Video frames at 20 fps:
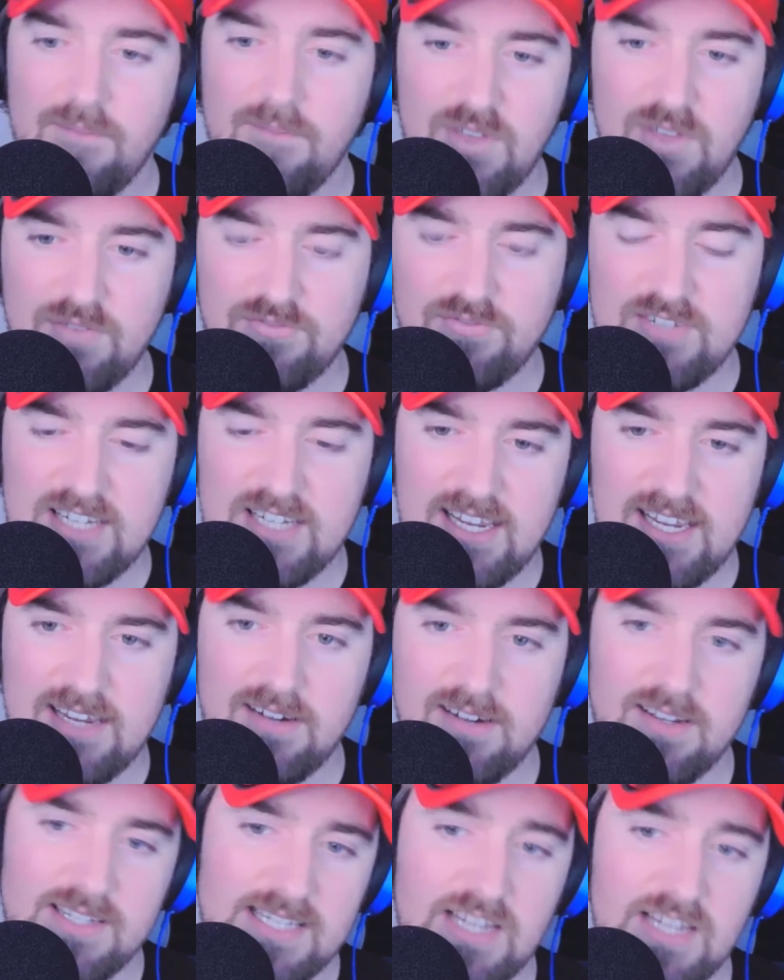
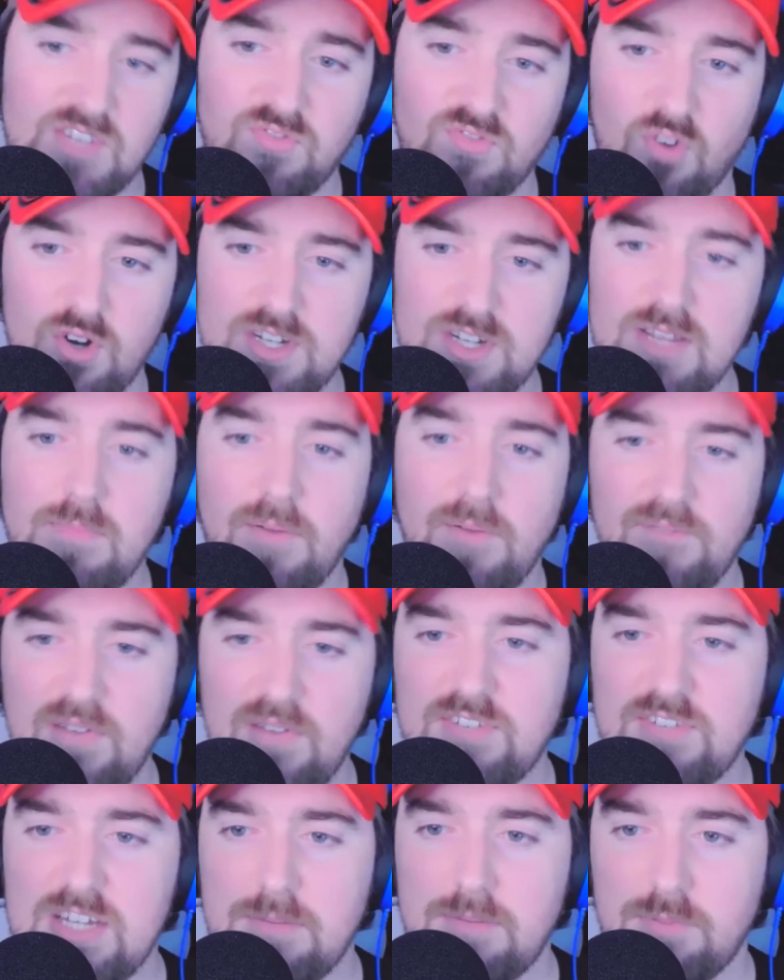15, it says 14, but
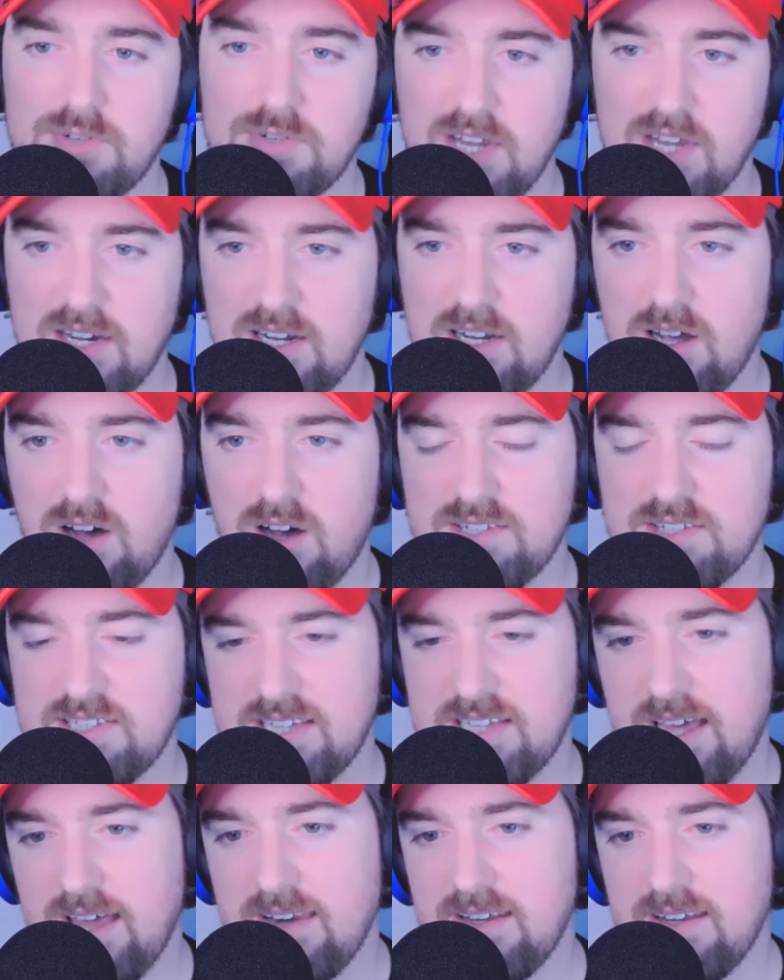15% of y'all
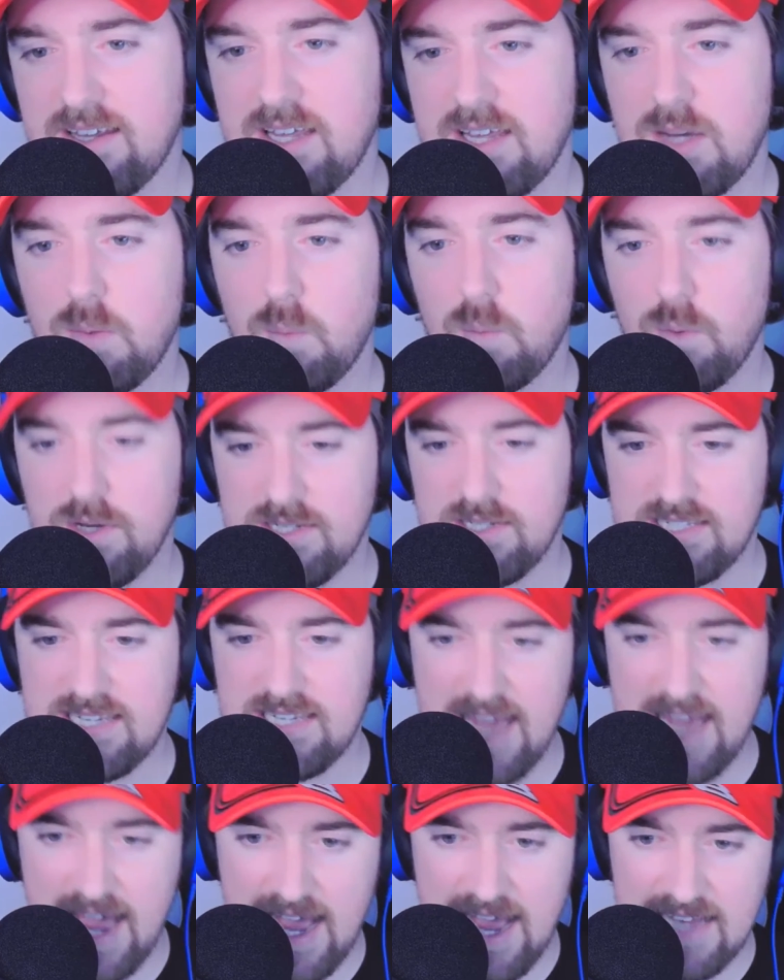said it was
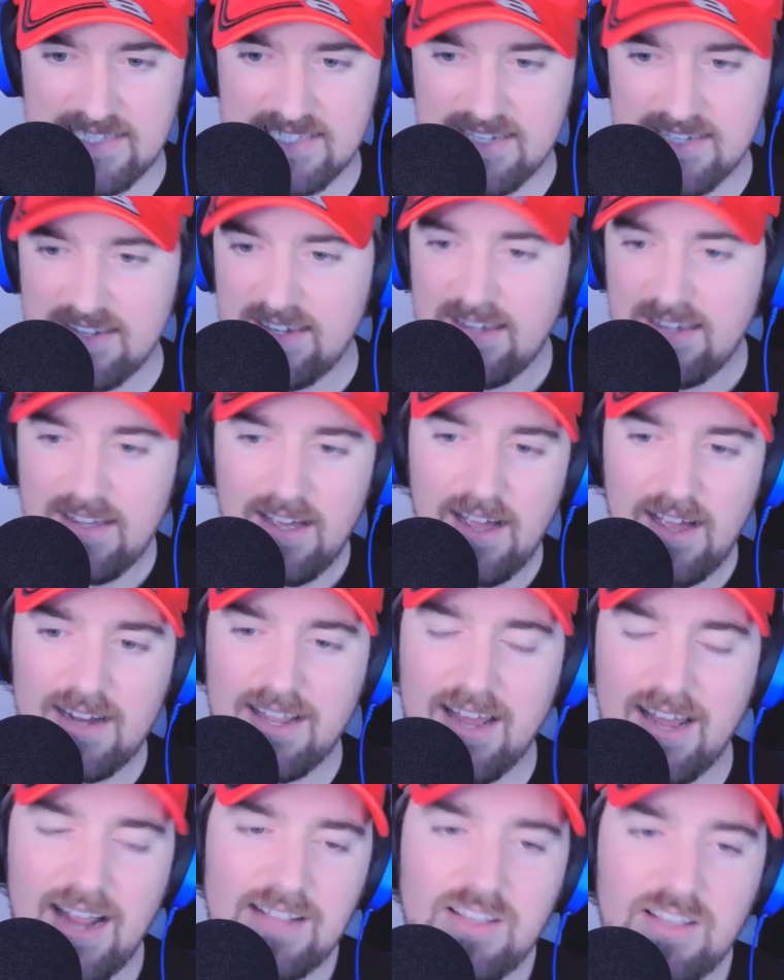not.
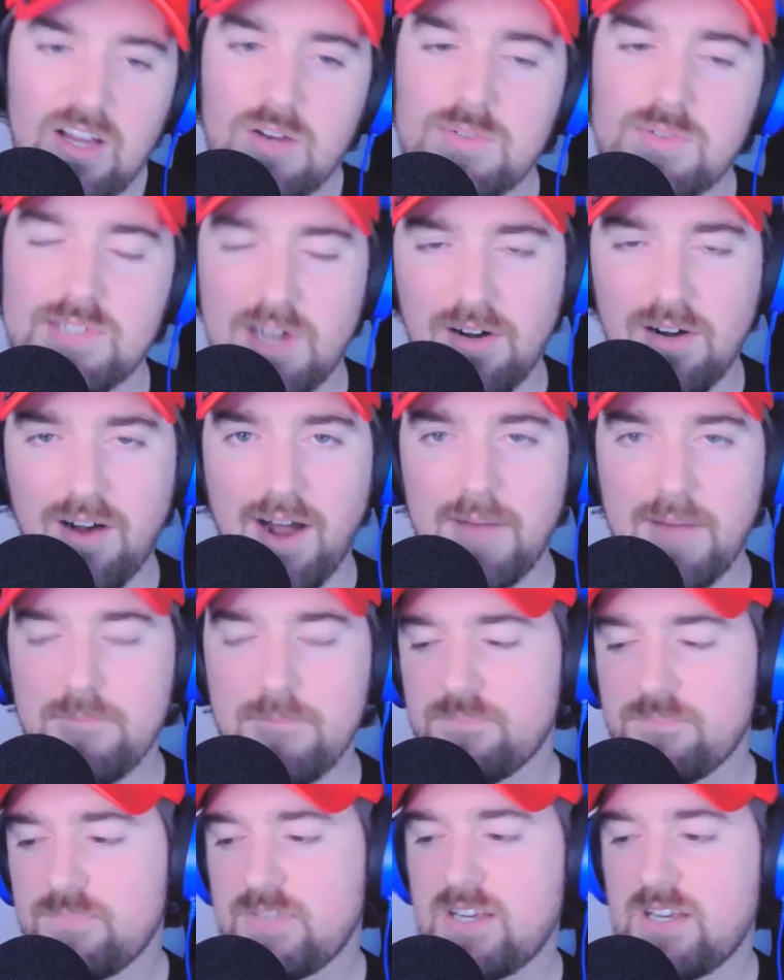Again, I thought it was all right.
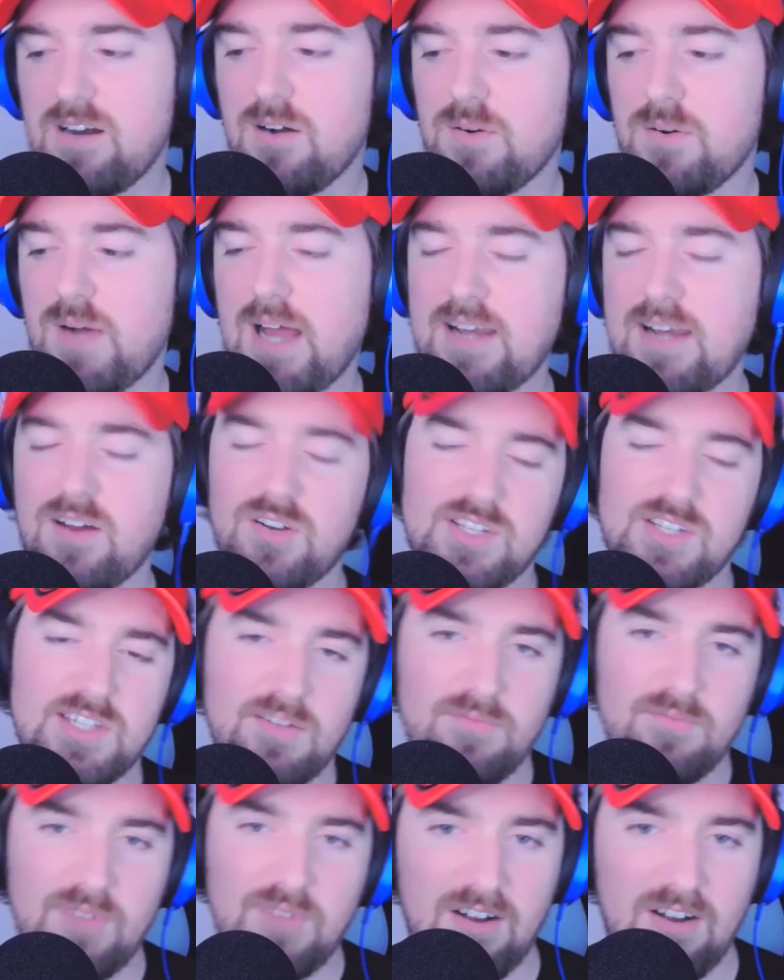You know, I know it's
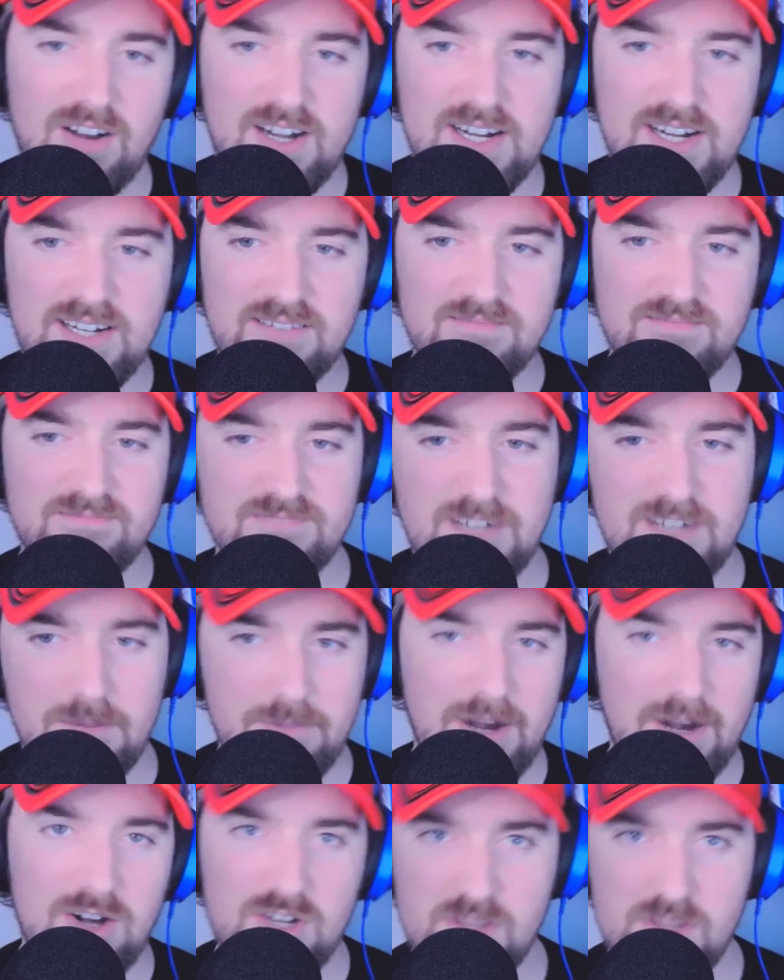a very,
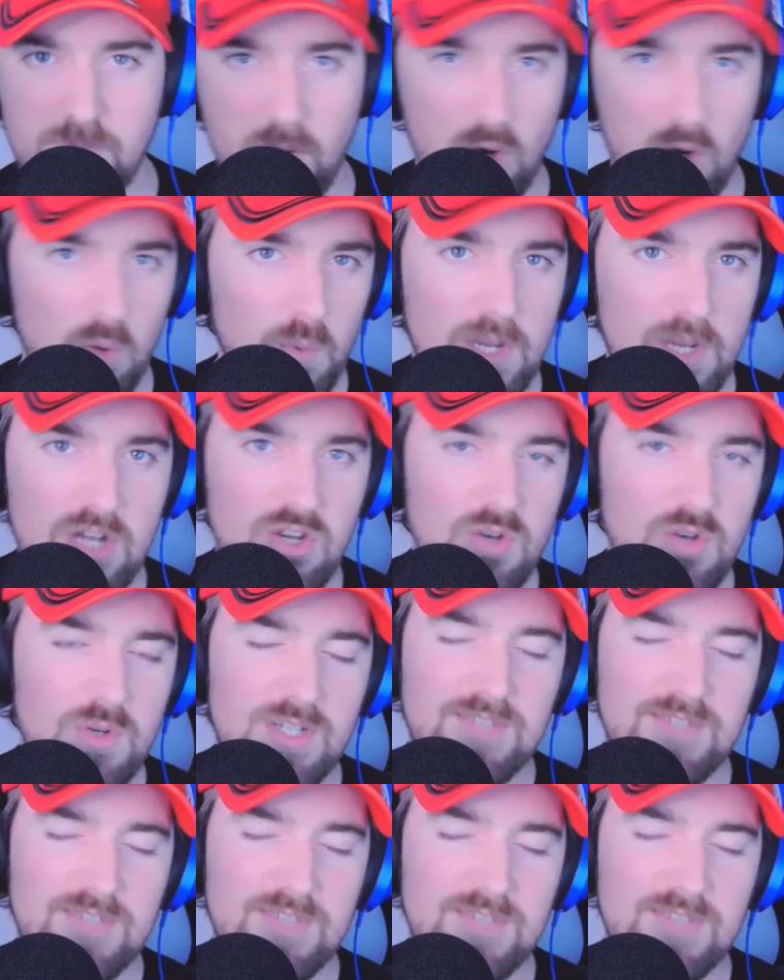compared to the poll we do, it's